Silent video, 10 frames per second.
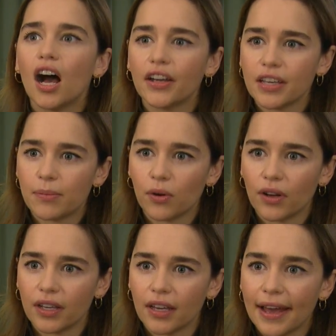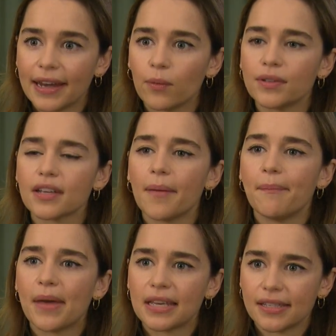Honey Boy, and it was
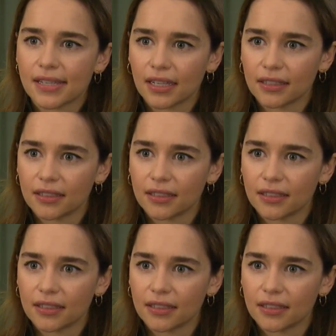amazing.